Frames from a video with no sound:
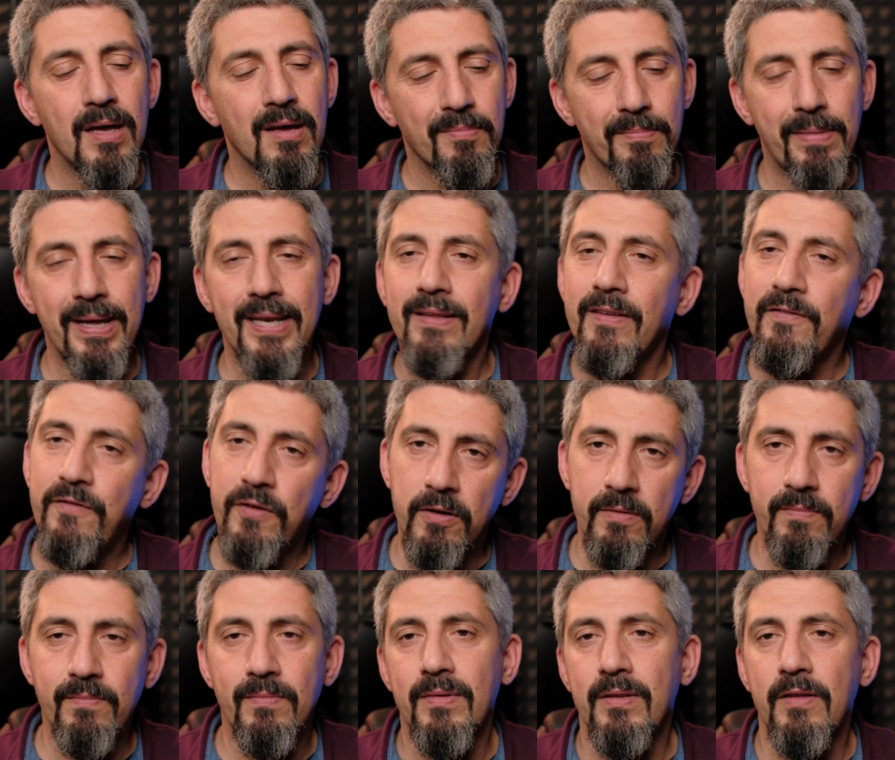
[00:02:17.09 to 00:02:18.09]
But
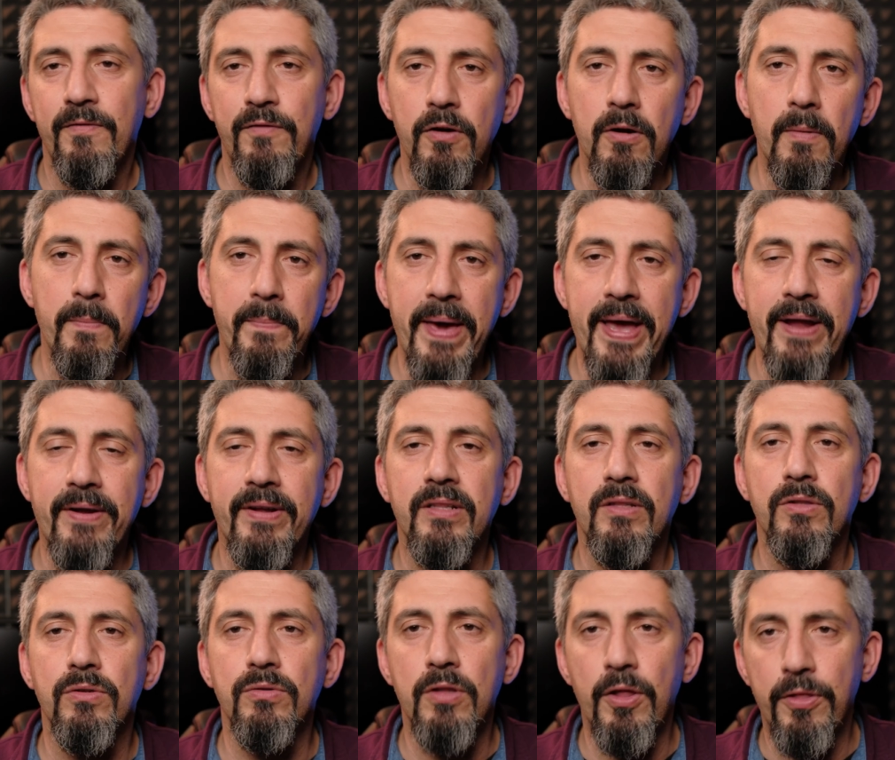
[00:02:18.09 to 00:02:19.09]
if you compare
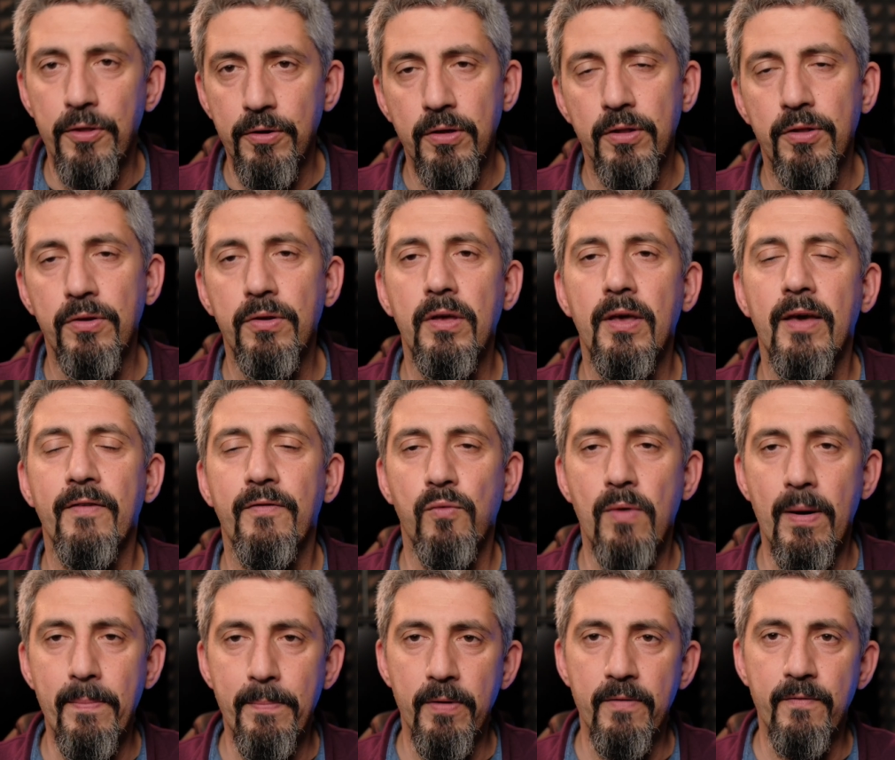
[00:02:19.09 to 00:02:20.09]
it to the 33
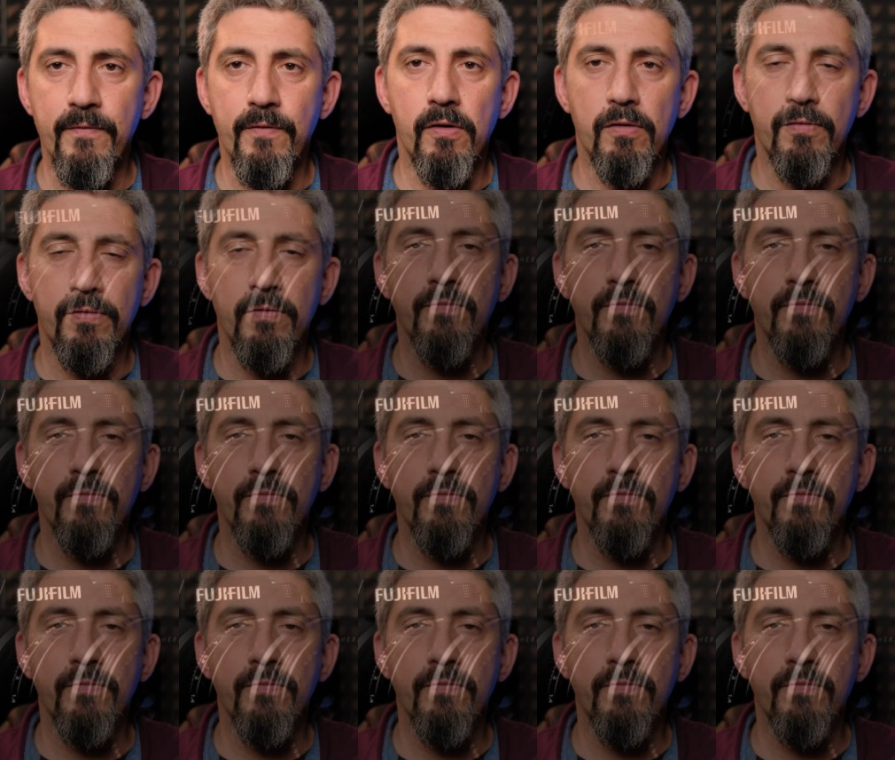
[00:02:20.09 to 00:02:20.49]
f1.4 from